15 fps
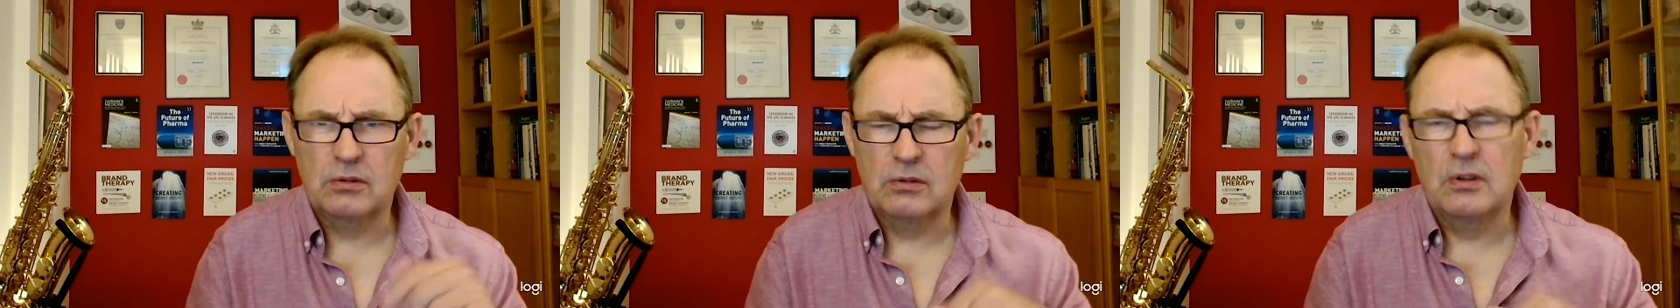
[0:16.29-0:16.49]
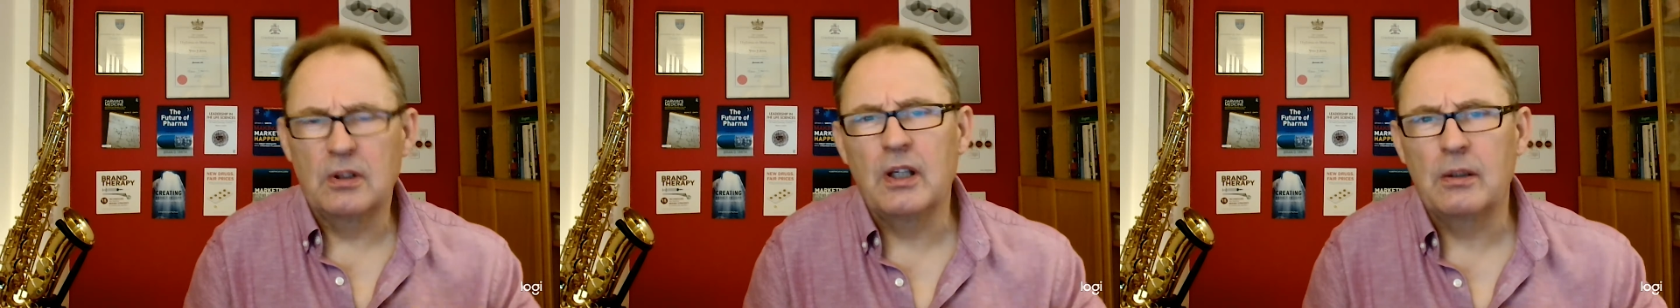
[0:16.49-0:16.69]

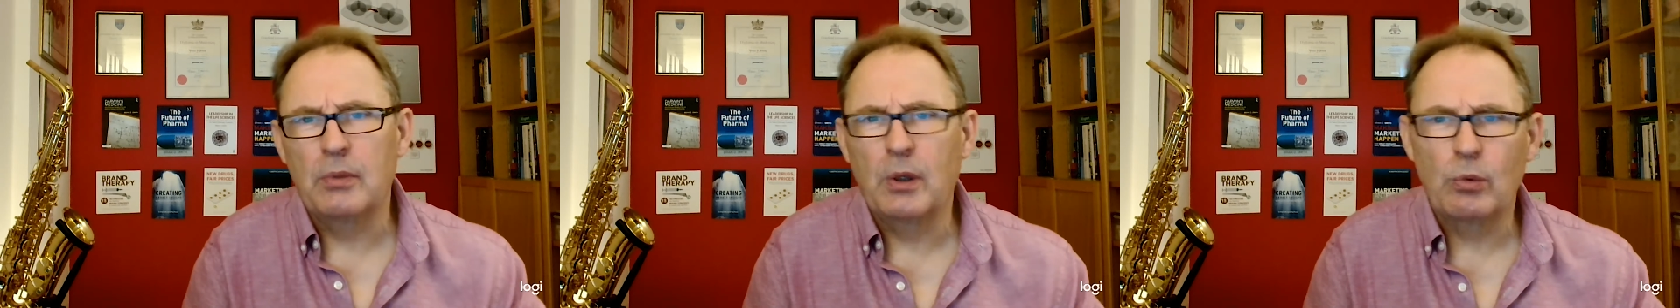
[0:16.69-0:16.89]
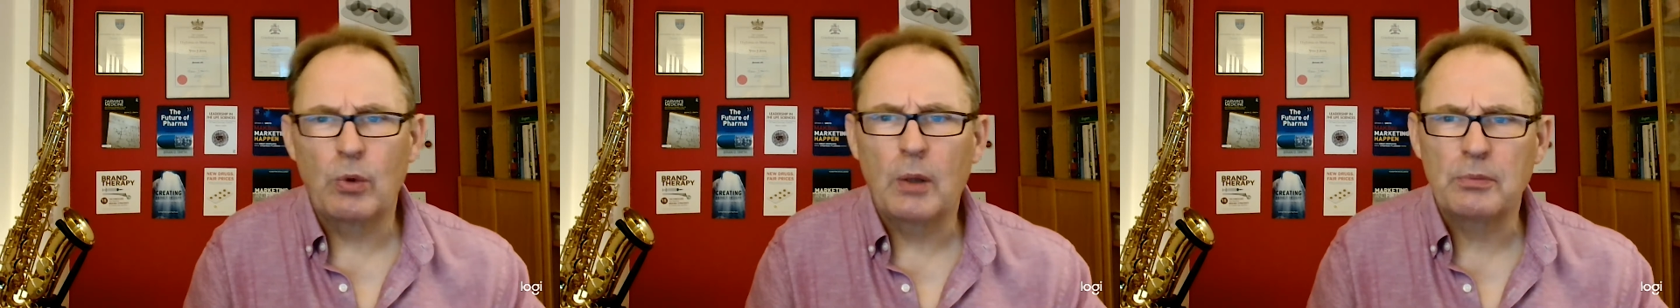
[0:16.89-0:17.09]
at my
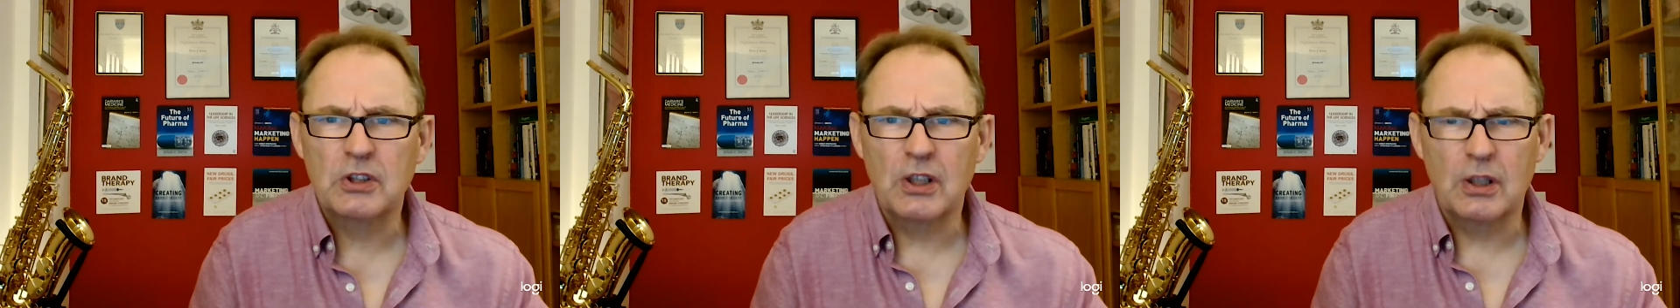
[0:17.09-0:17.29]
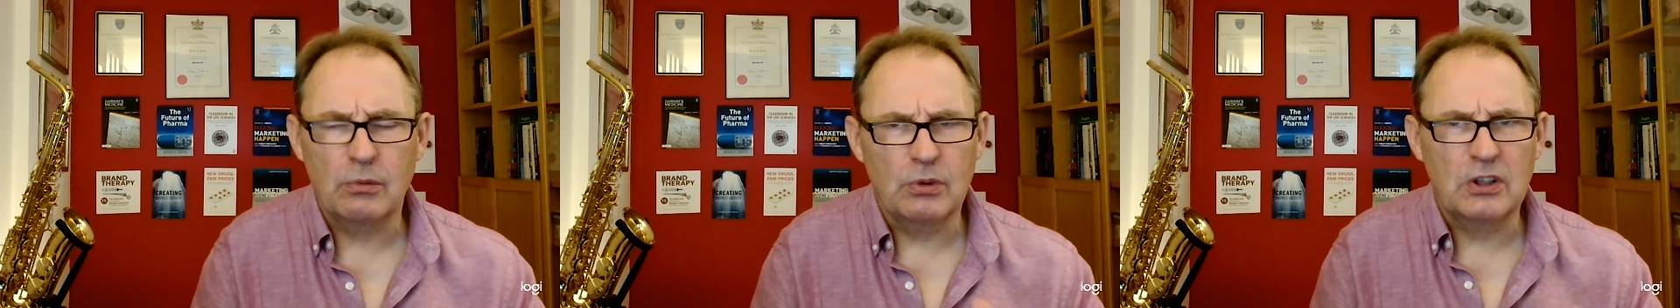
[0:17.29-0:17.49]

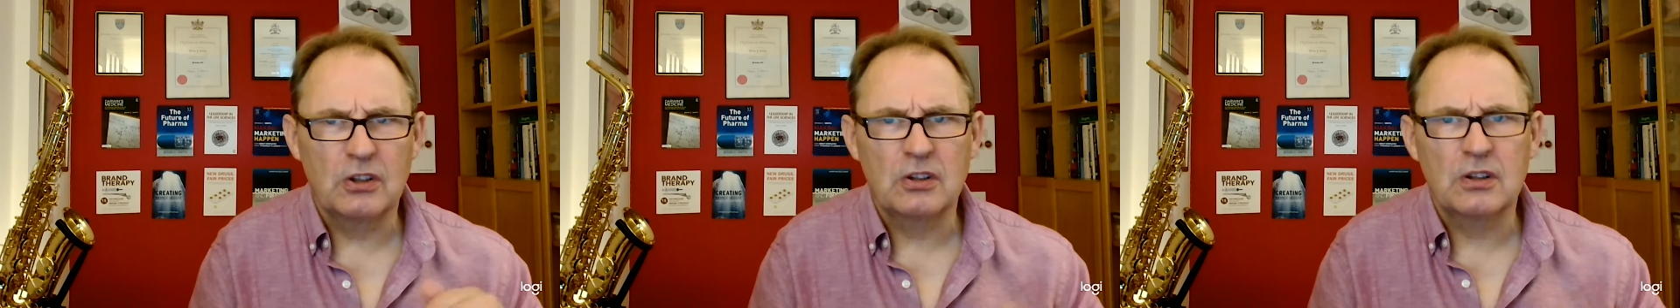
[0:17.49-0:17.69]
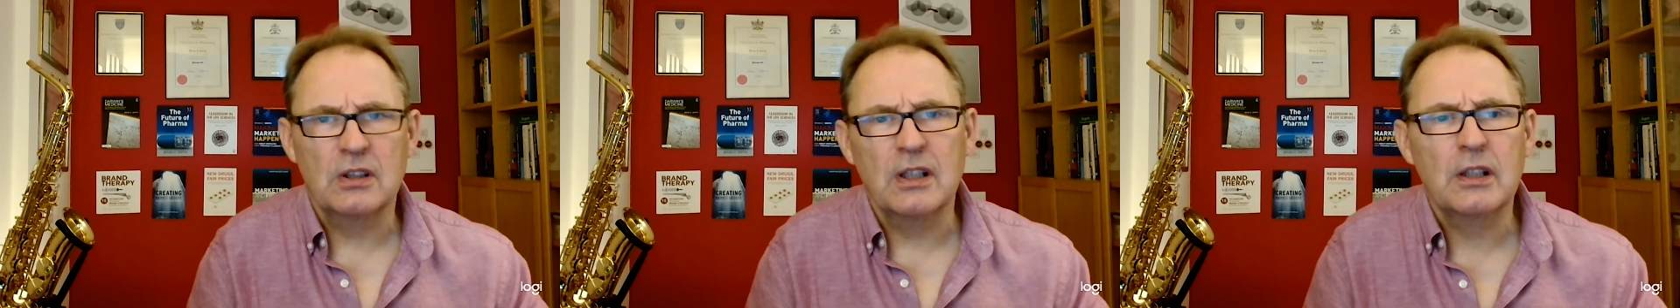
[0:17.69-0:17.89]
website, which
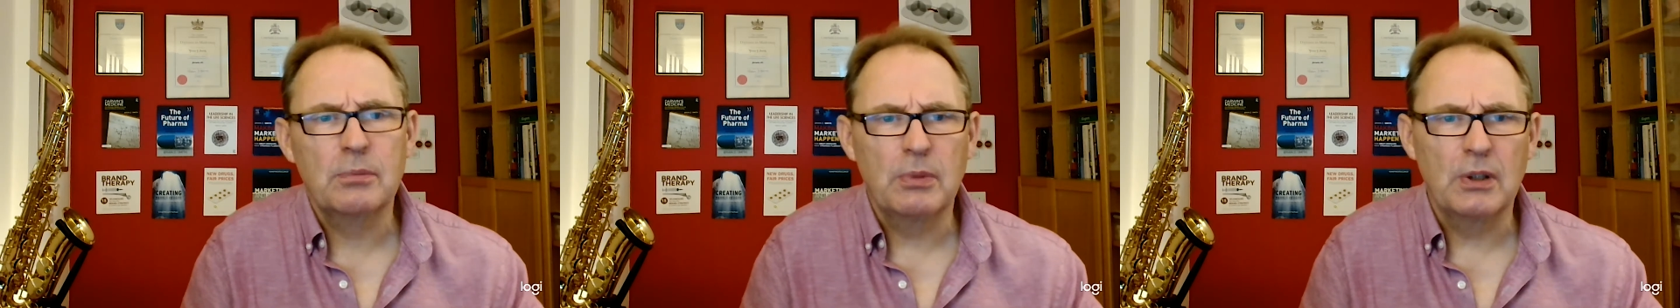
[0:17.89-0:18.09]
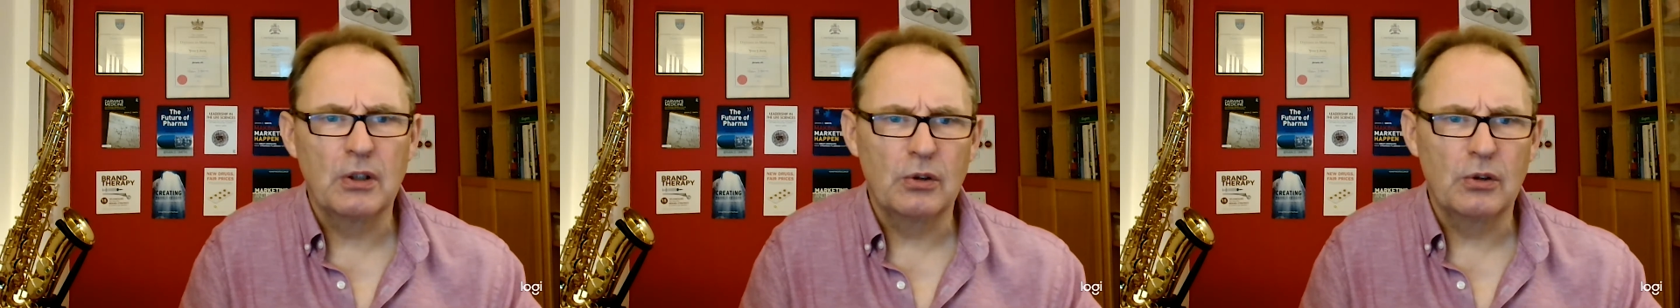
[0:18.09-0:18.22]
is linked below.